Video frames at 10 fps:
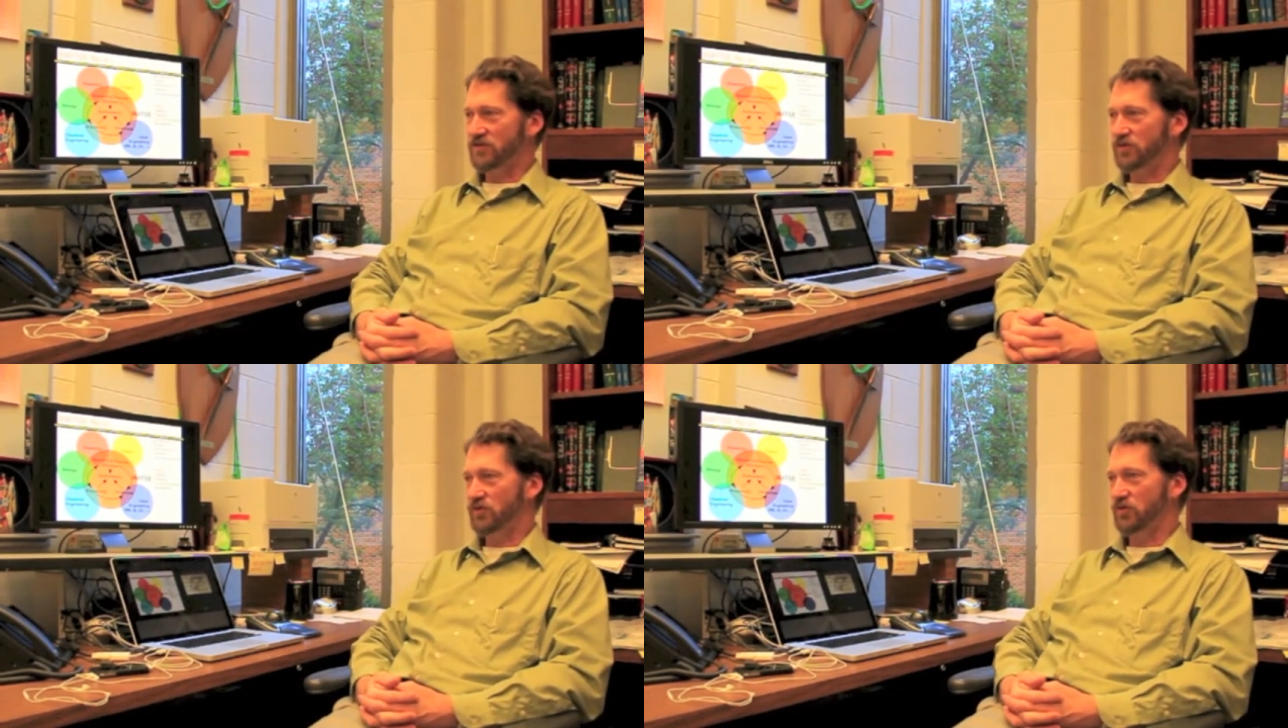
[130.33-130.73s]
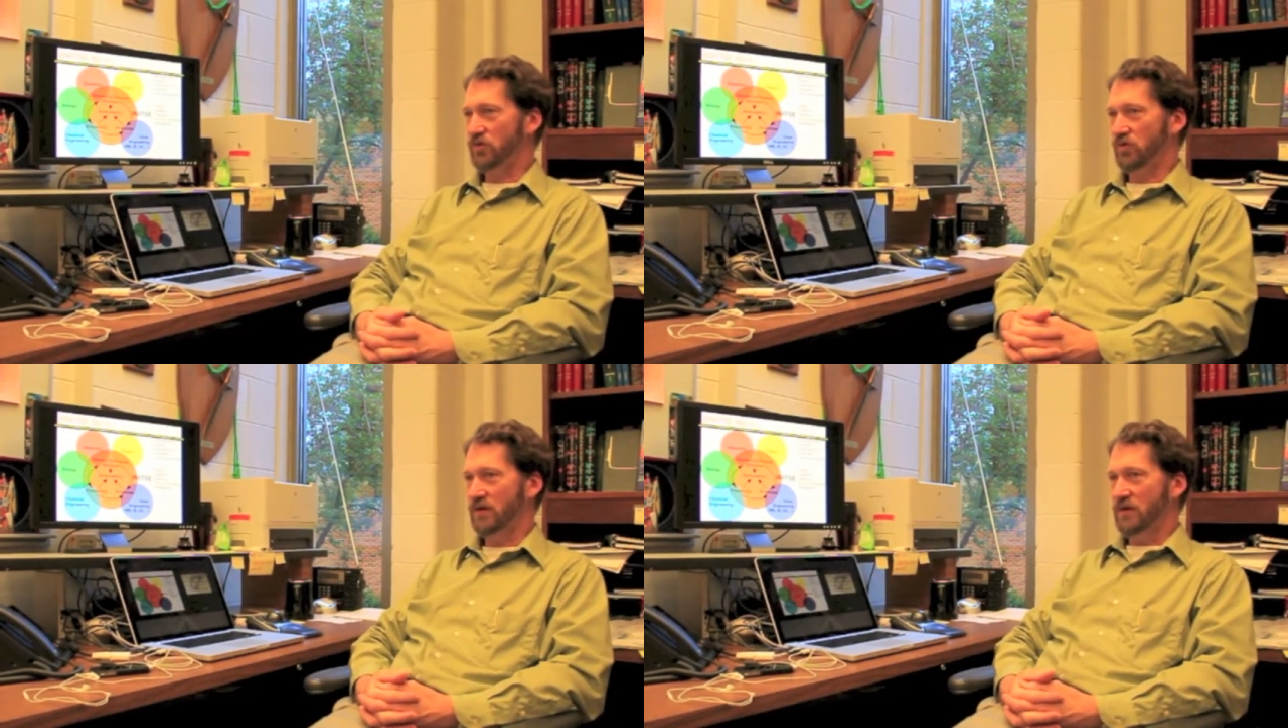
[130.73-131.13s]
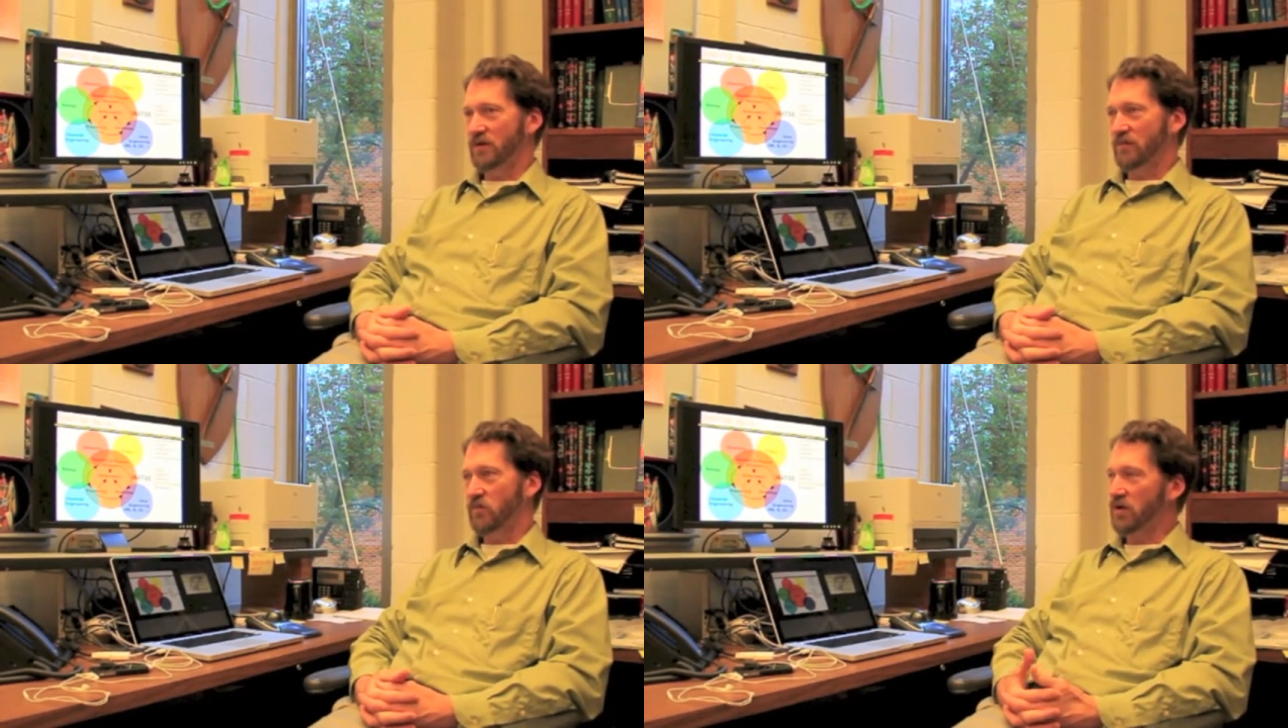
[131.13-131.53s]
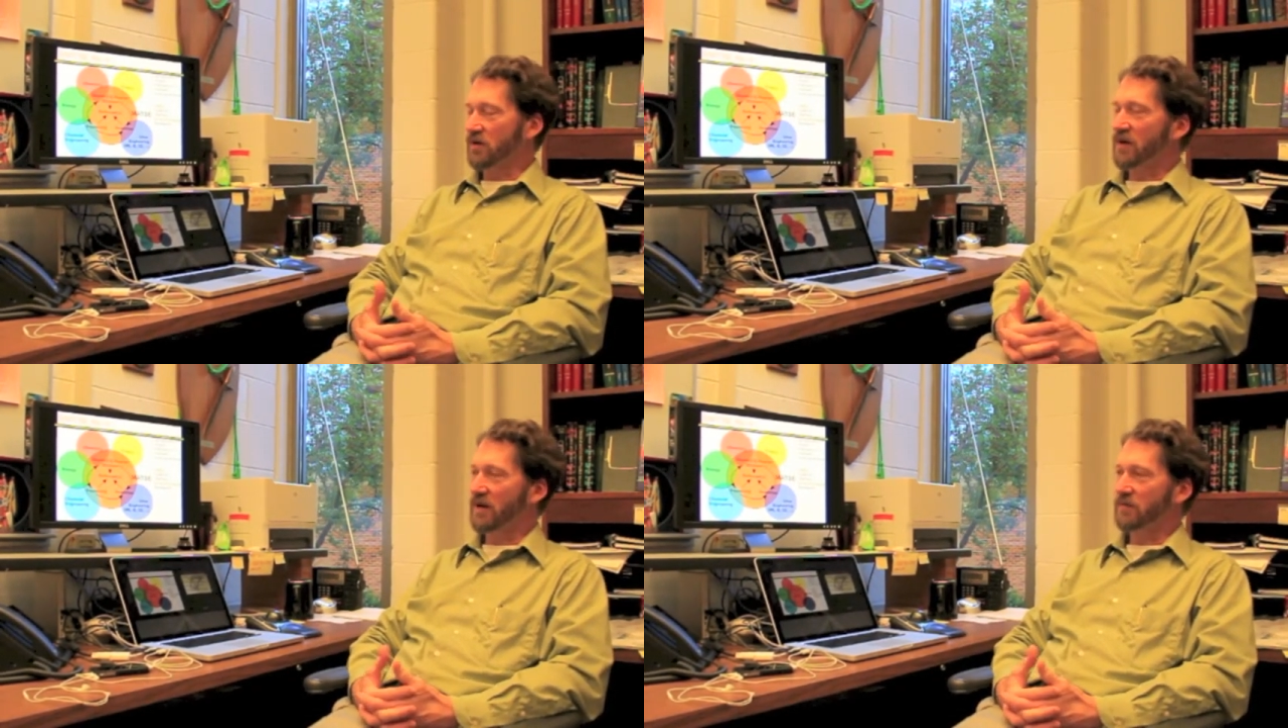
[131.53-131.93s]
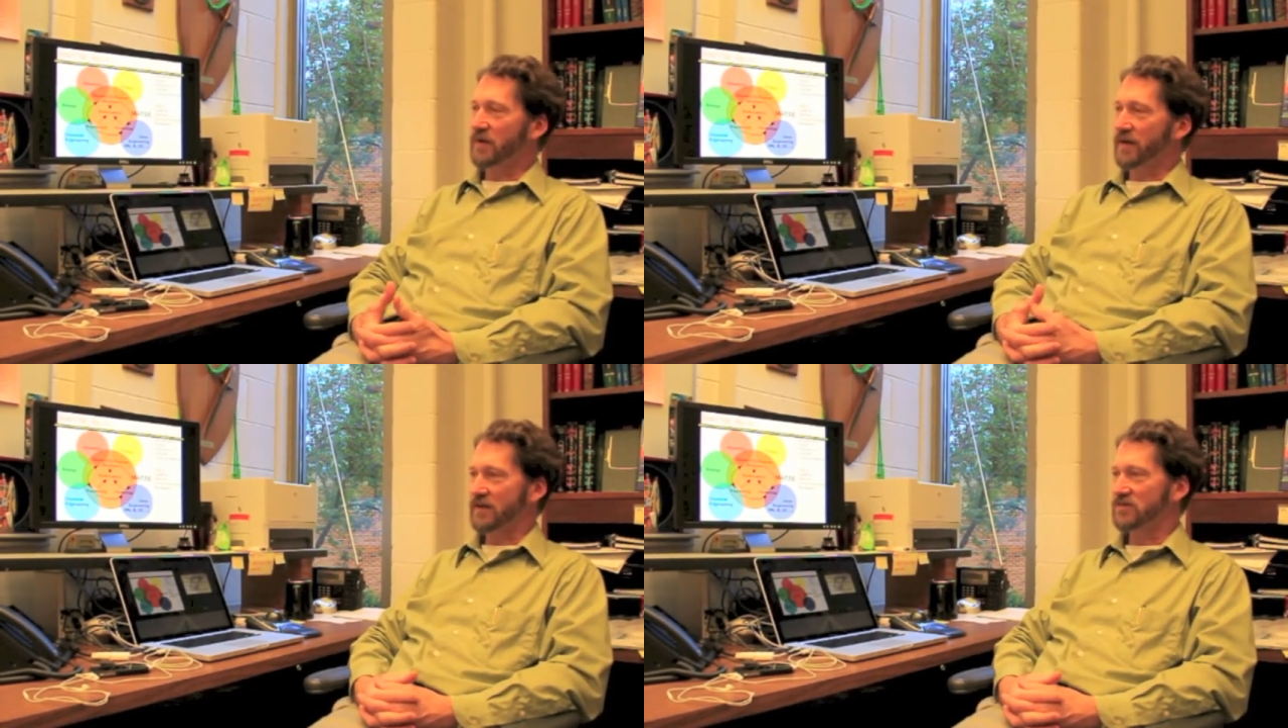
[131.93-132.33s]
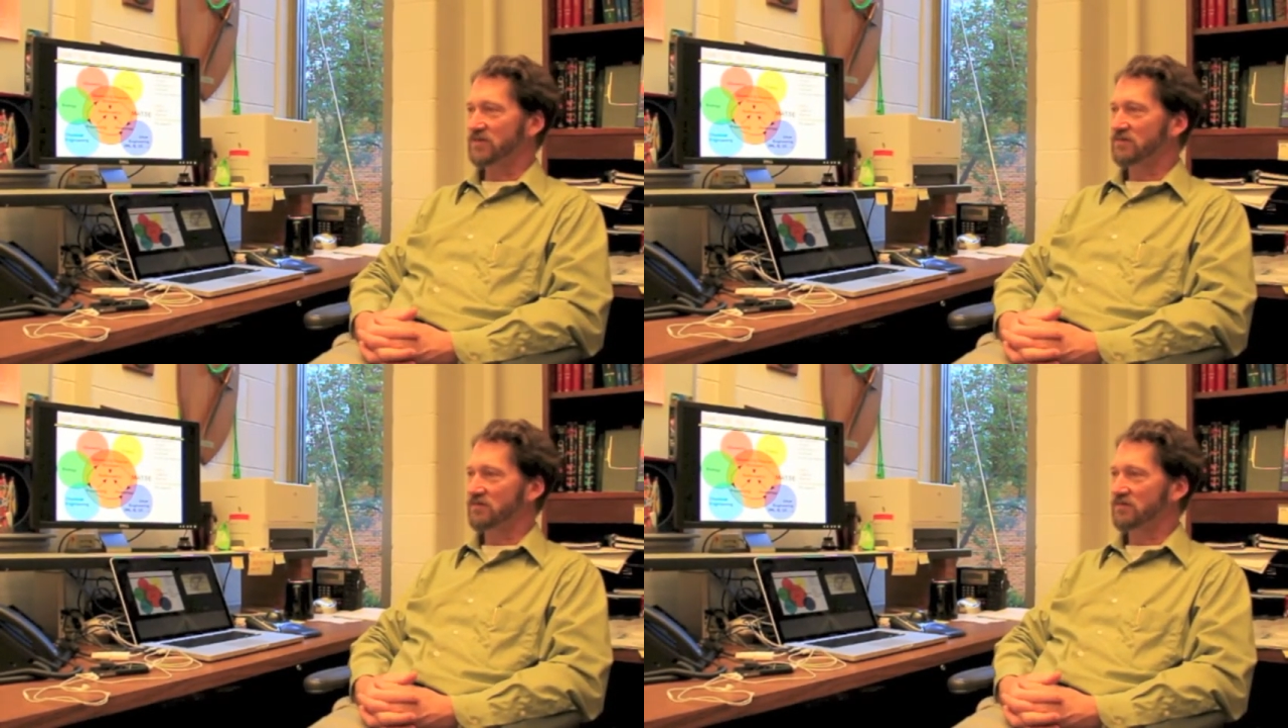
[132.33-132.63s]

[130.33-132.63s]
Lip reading: to more complex